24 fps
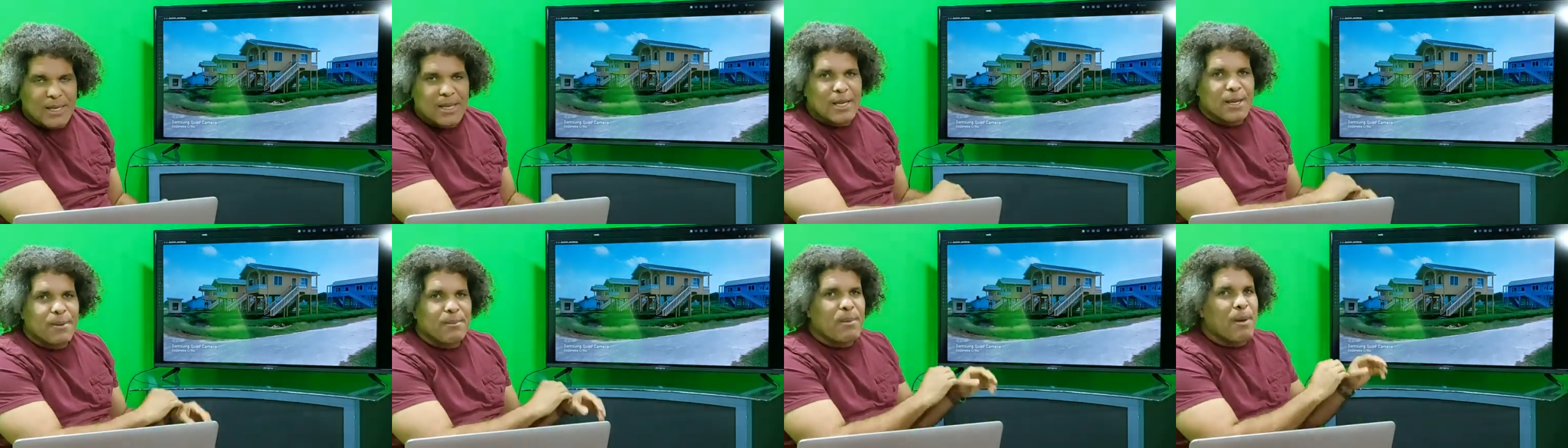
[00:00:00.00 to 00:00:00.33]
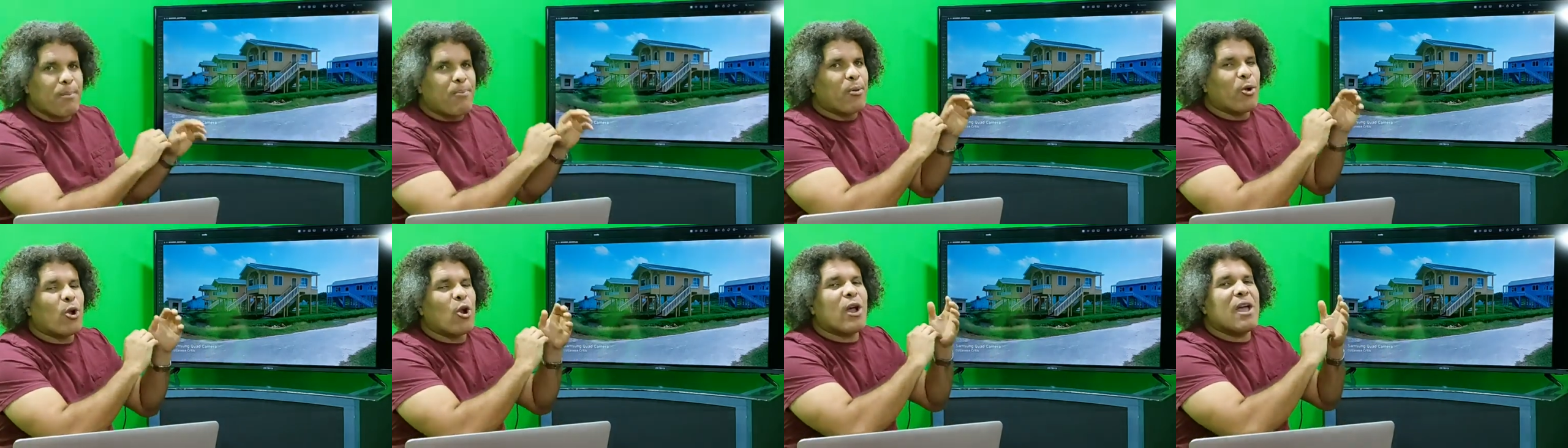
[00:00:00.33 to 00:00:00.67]
Me
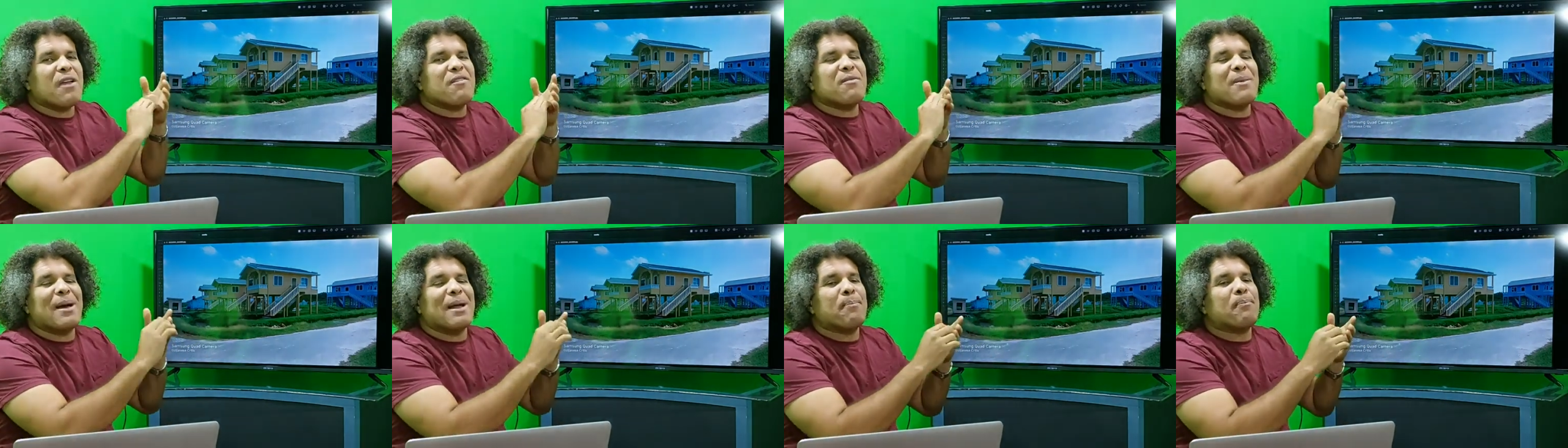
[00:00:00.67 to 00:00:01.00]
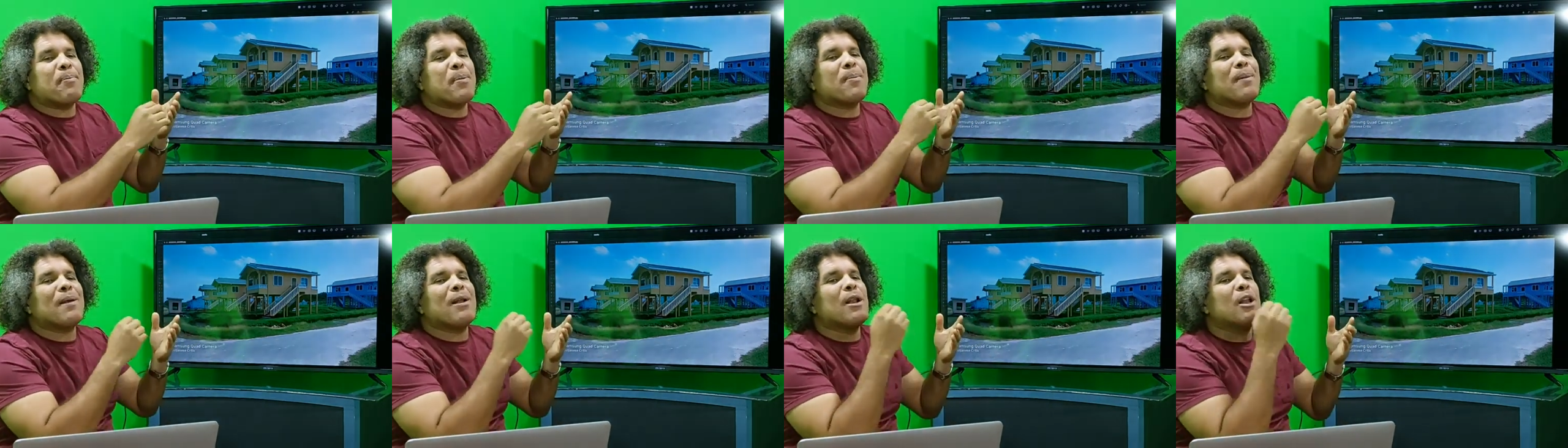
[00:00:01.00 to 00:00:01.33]
put on everybody,
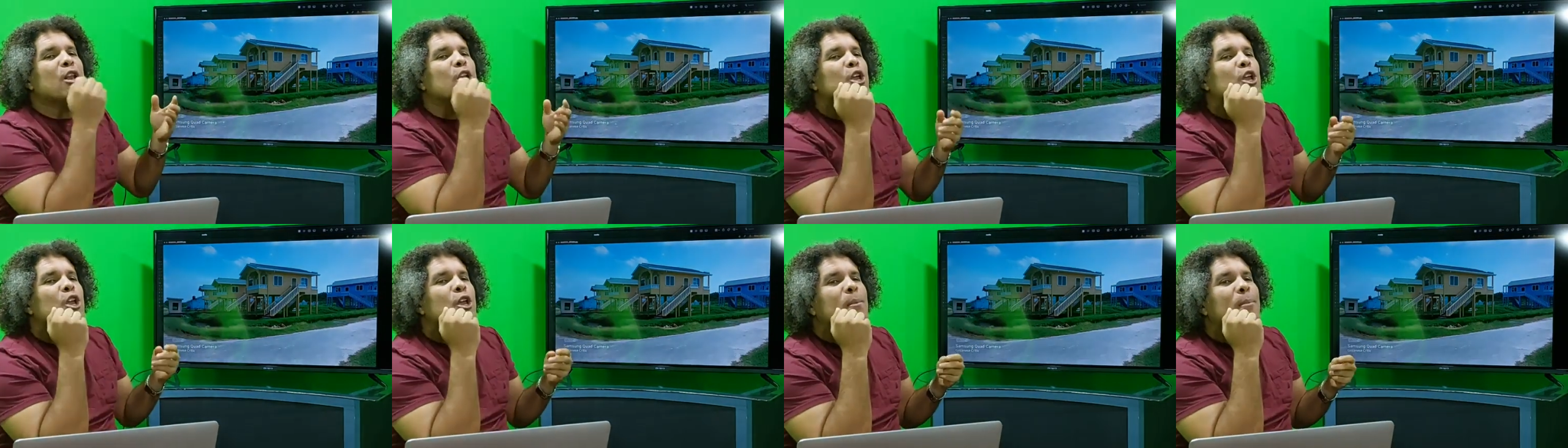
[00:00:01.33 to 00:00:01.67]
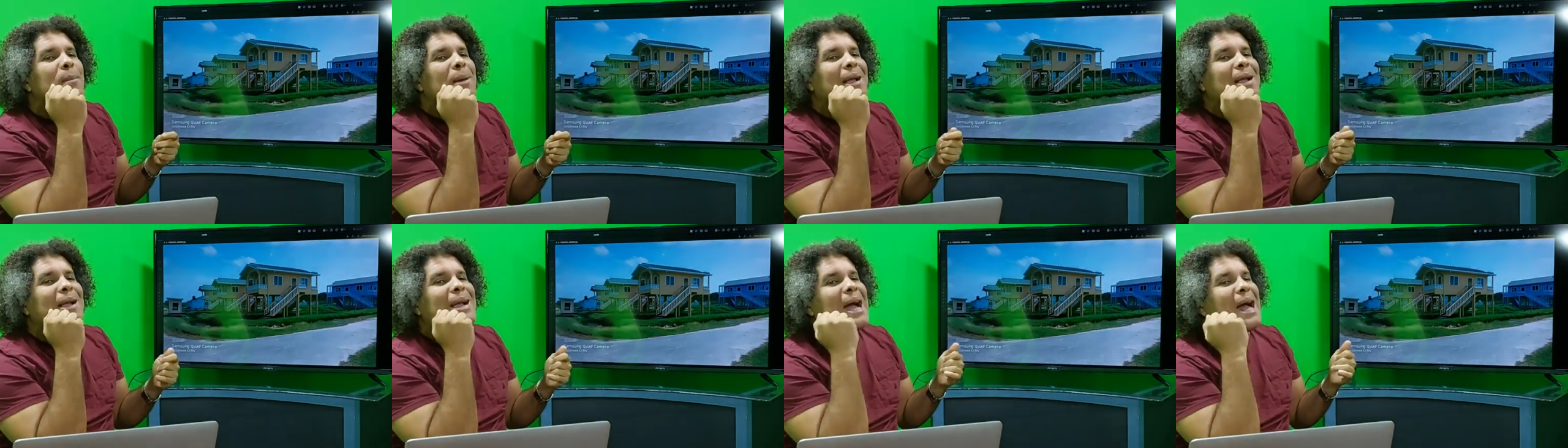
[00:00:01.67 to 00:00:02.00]
people,
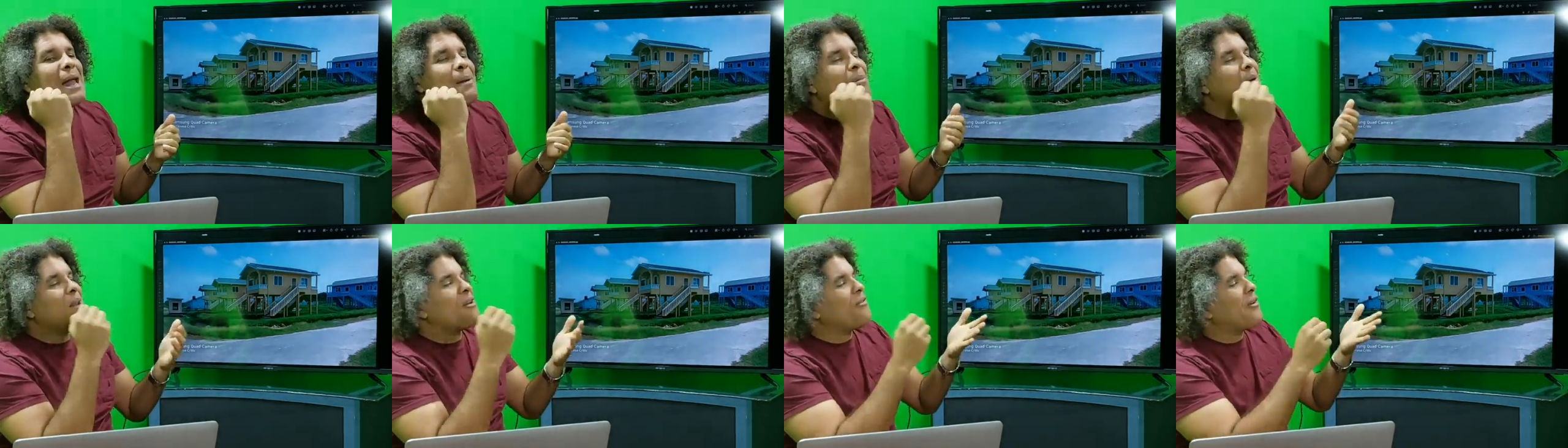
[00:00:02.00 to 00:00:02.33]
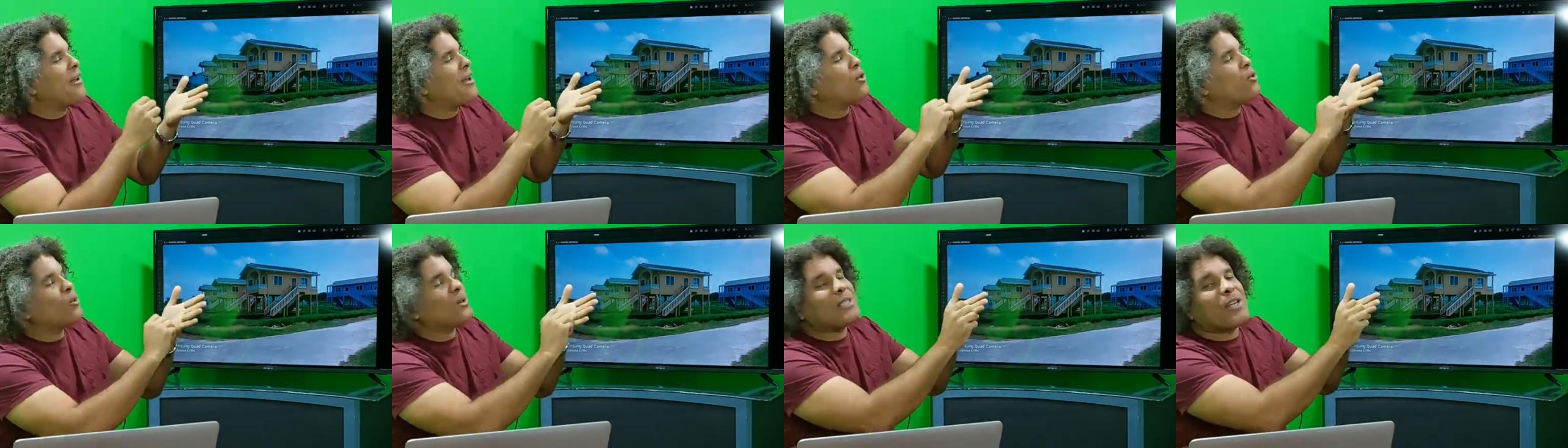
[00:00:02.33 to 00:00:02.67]
me card
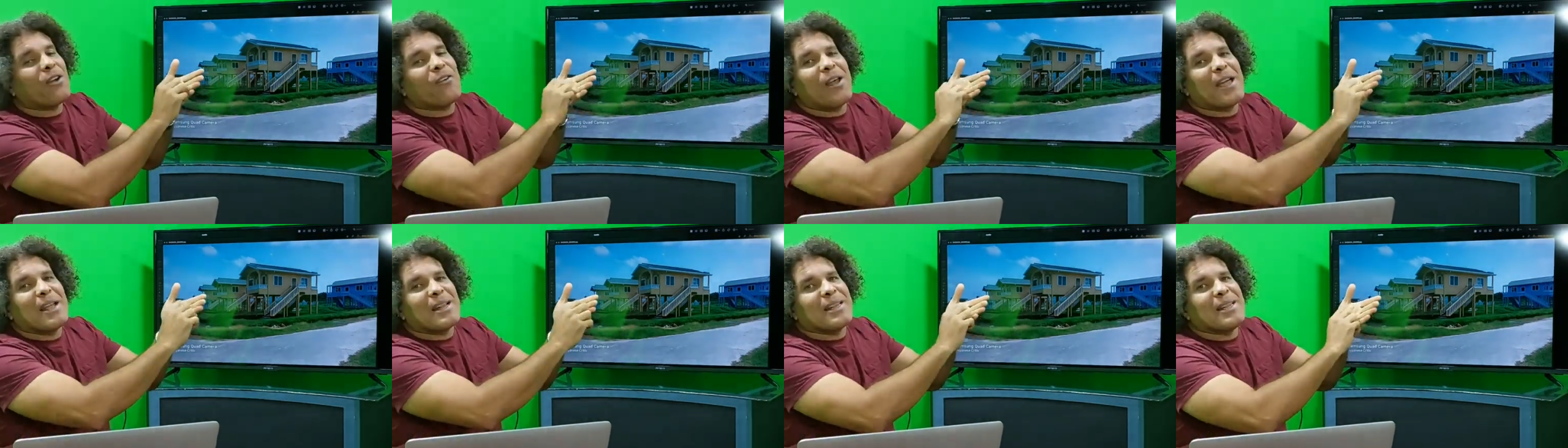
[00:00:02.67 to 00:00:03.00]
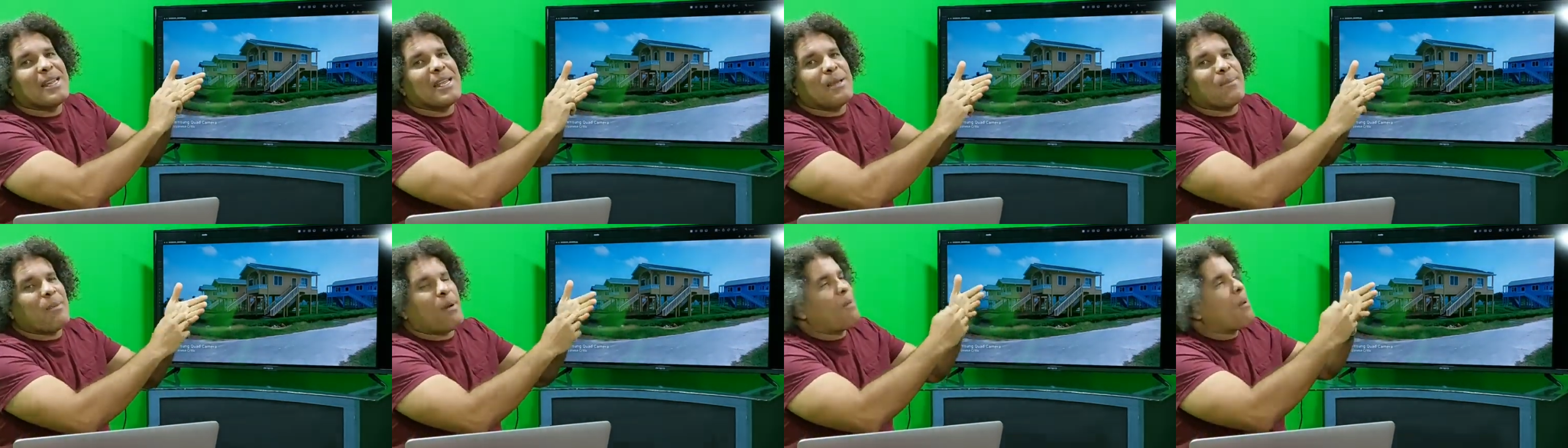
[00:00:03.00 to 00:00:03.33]
left, it was the right
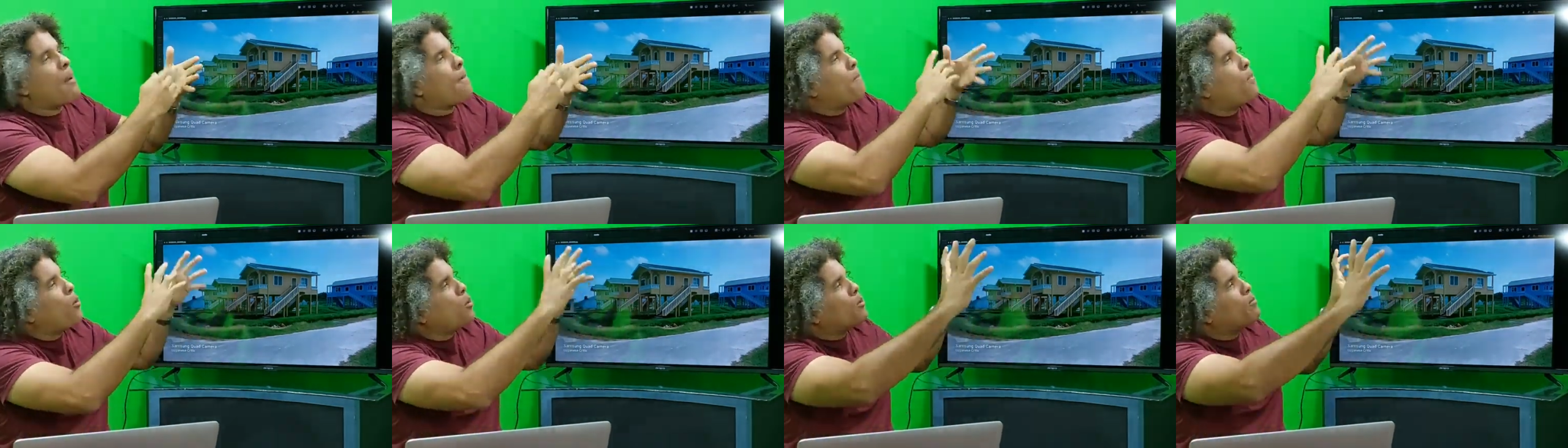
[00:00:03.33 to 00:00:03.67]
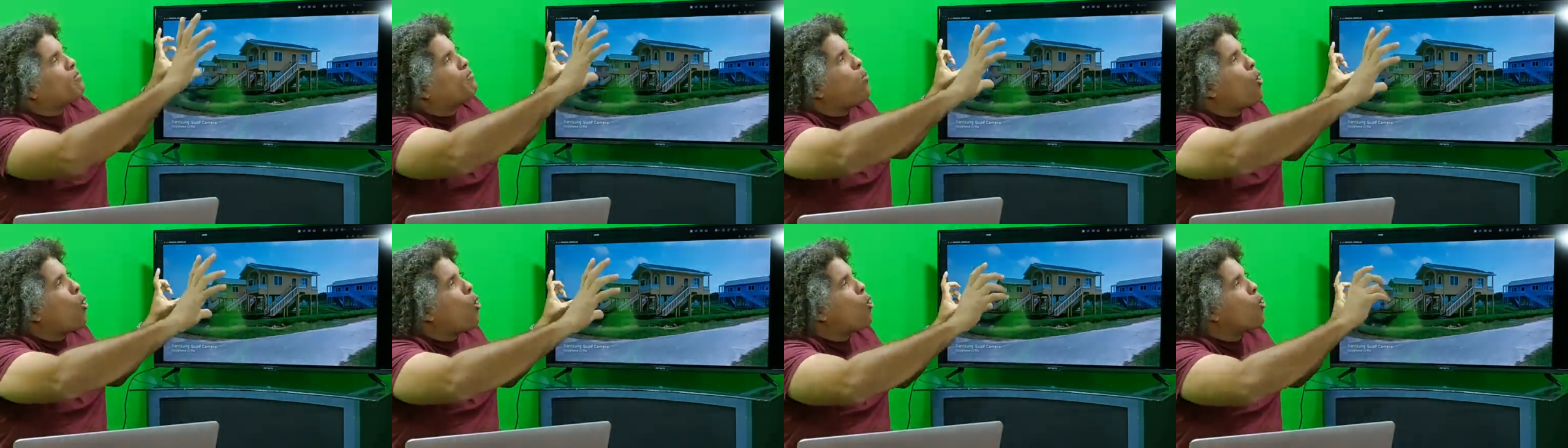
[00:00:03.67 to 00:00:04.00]
name, and me put
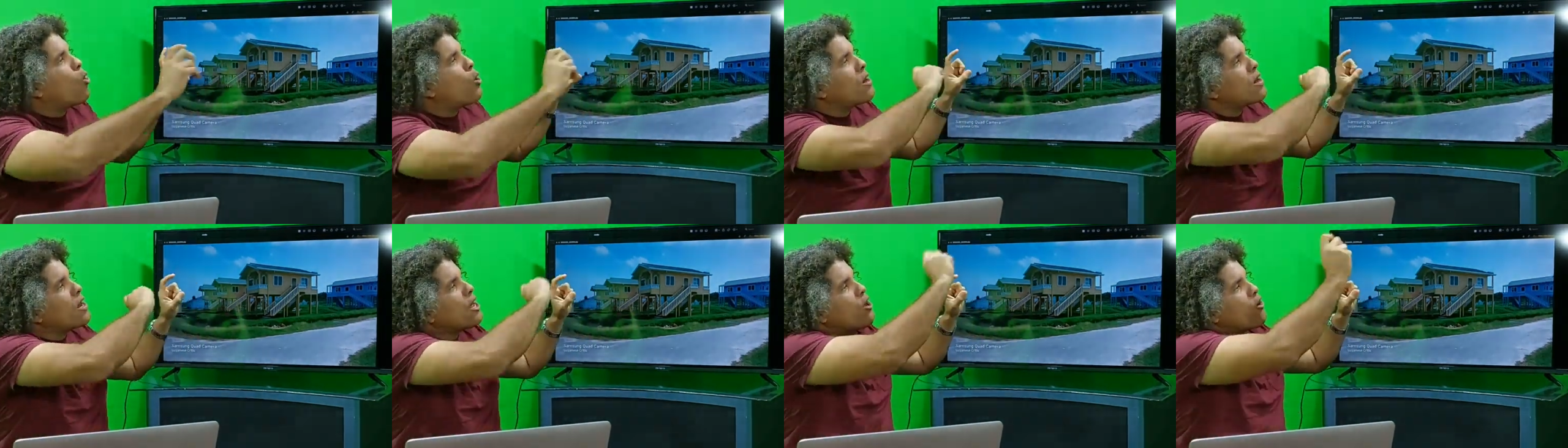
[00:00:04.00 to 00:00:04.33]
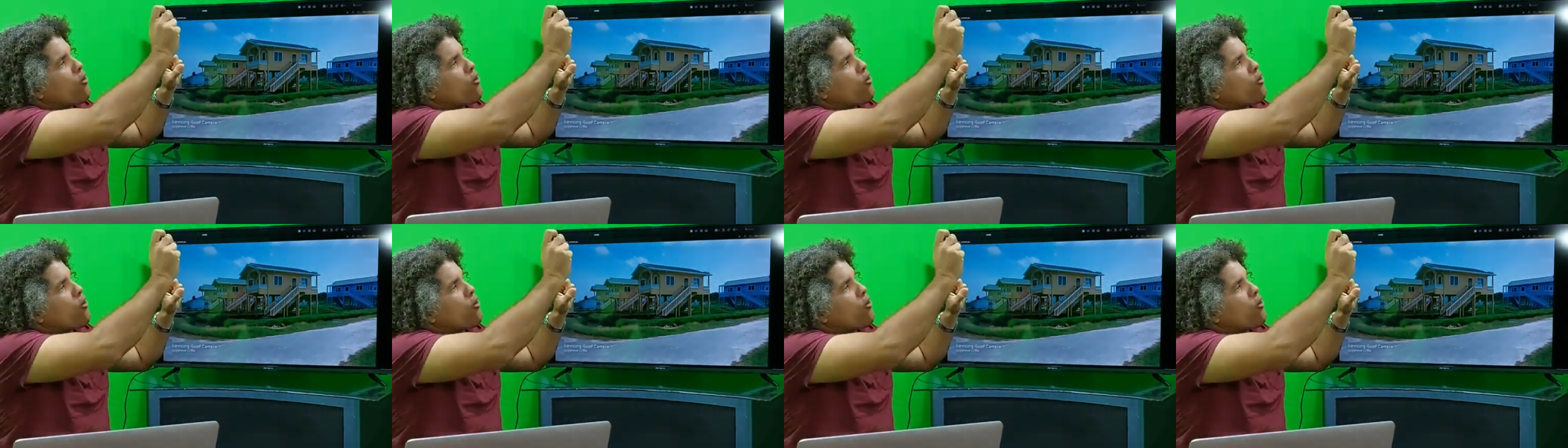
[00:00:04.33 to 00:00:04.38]
board,